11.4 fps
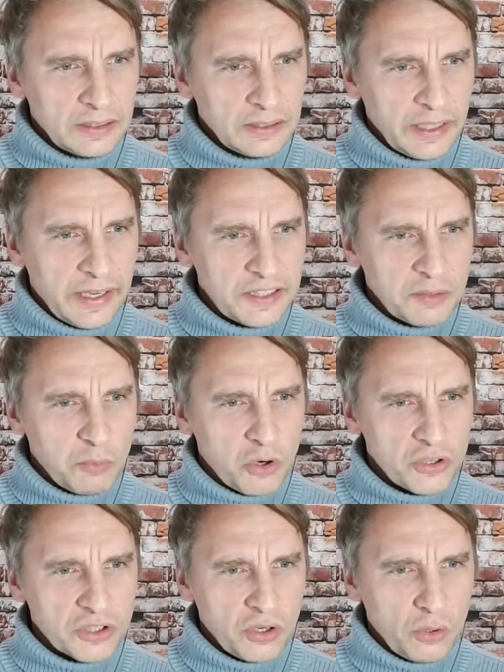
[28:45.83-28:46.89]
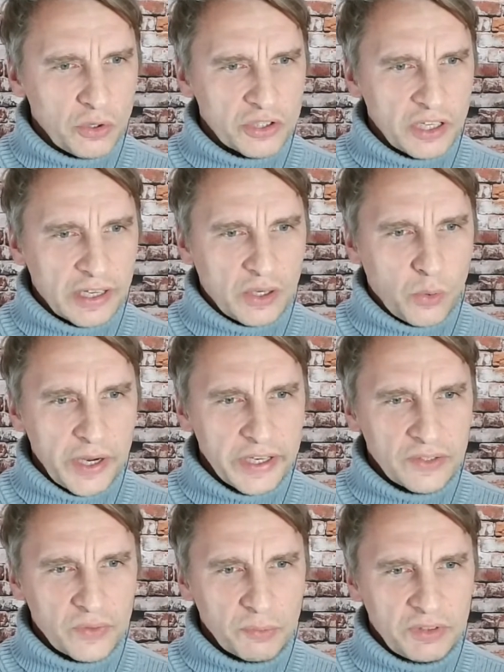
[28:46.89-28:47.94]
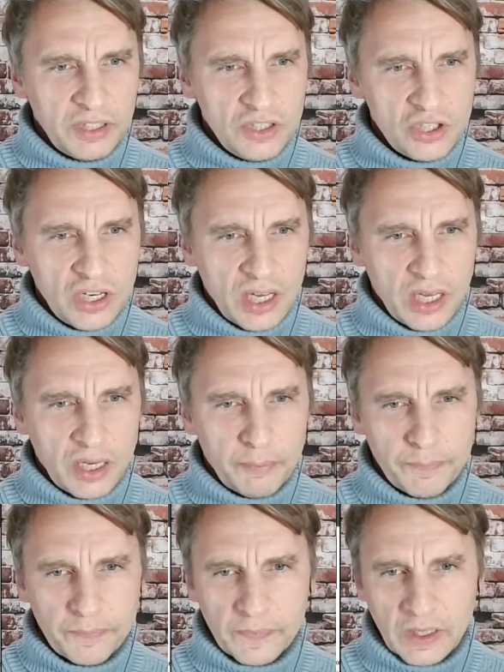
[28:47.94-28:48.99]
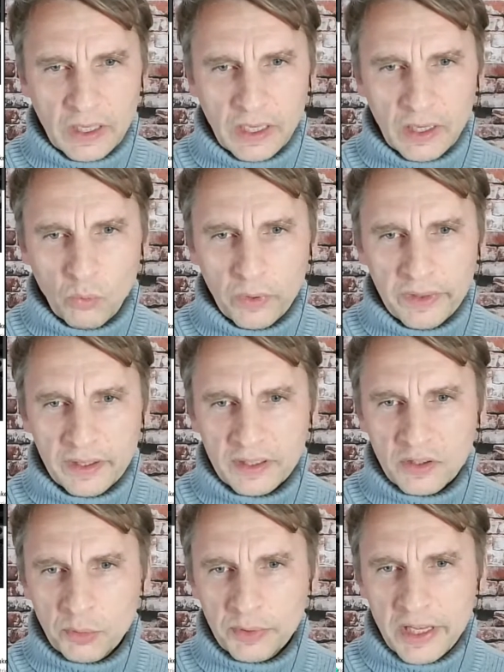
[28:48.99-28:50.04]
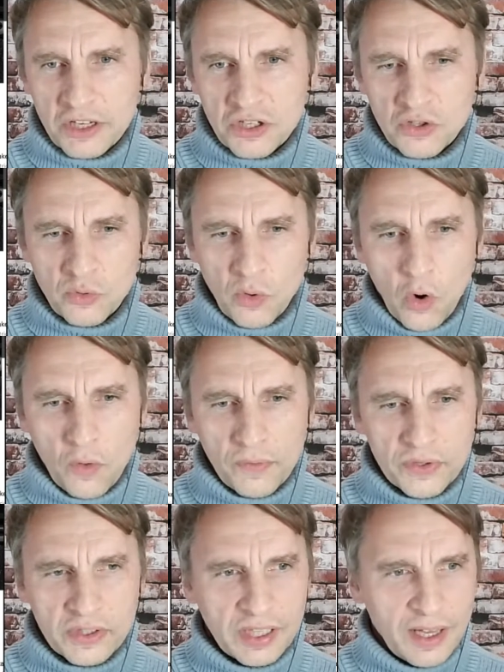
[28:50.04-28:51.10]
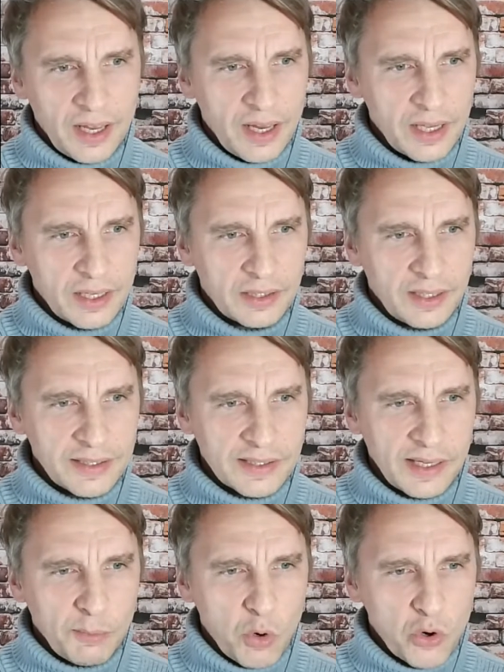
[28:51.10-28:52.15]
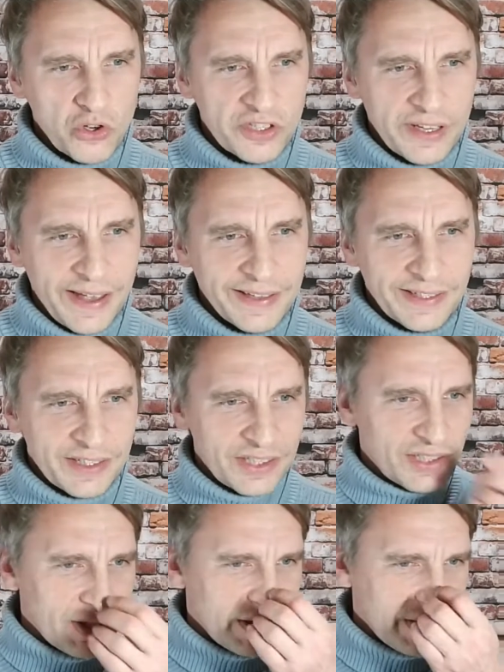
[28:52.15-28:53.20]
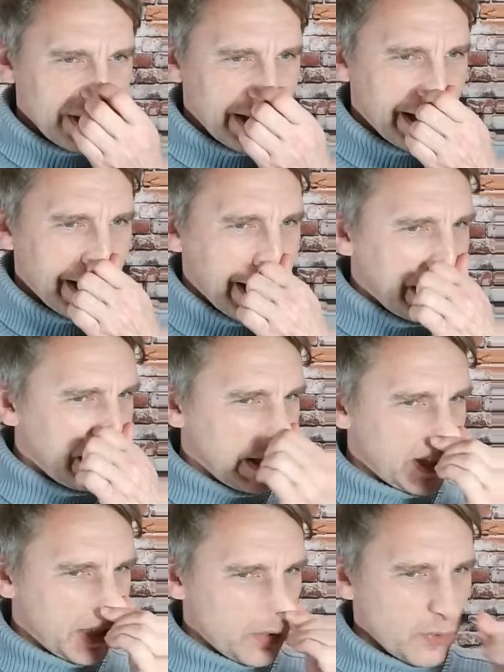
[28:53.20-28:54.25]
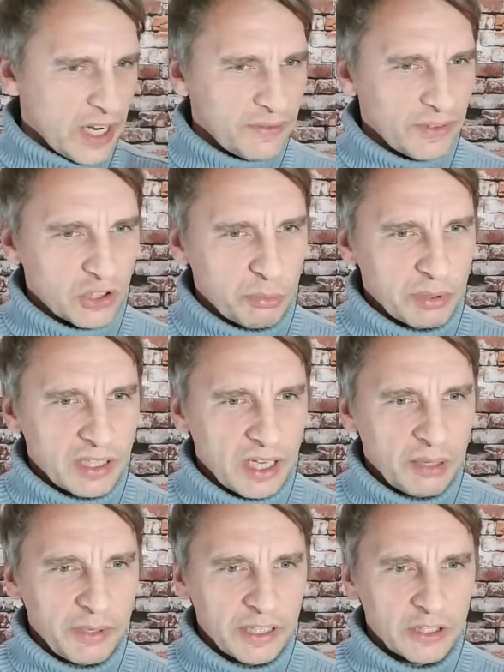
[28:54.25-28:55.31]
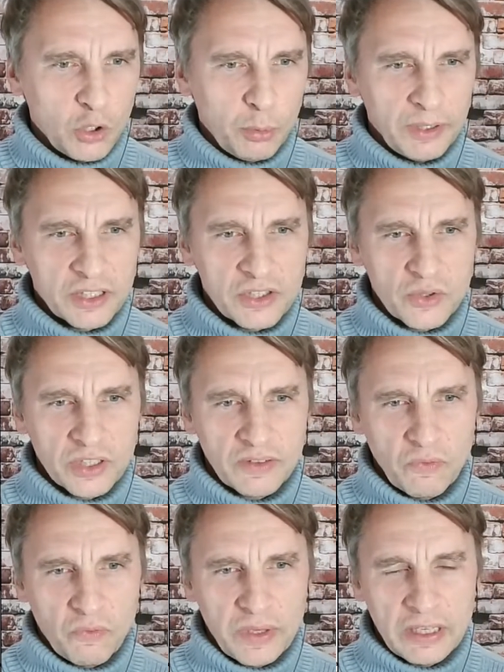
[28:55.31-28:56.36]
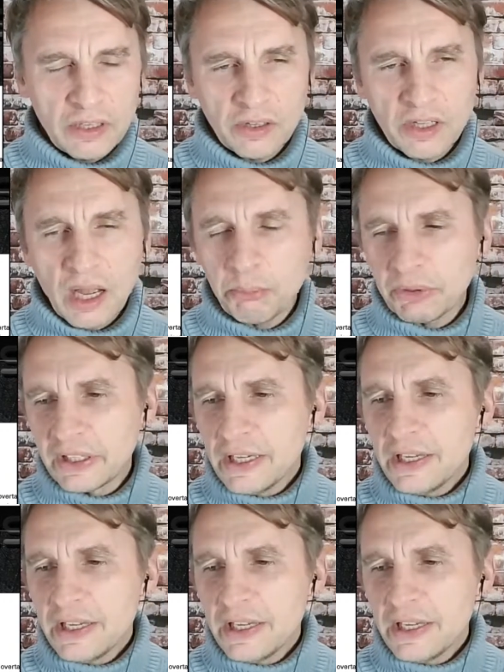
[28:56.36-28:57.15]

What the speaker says: Edison Motors Co. was acquired from TGM with a determination to overtake Tesla Motors as and is striving to become a global electric vehicle company.